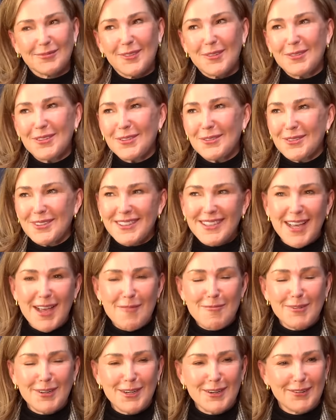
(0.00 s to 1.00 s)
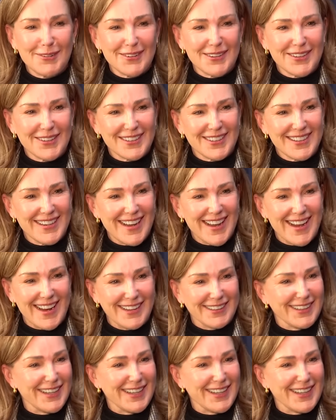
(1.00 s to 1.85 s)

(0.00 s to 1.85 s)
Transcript: I wonder what's happening over there today.